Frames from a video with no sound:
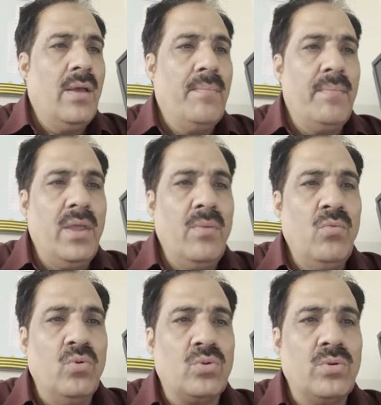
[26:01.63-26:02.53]
may
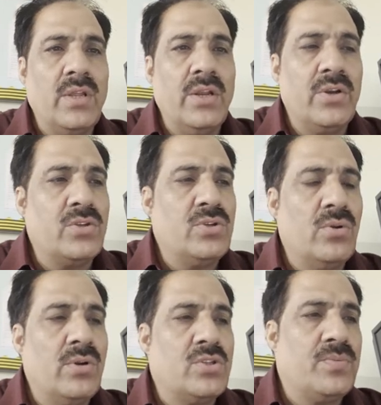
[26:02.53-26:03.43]
move through the
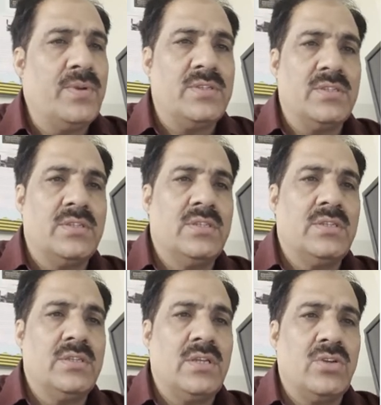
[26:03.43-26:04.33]
intercellular spaces. This
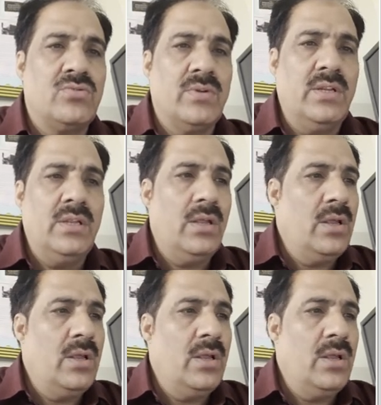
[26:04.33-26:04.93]
is actually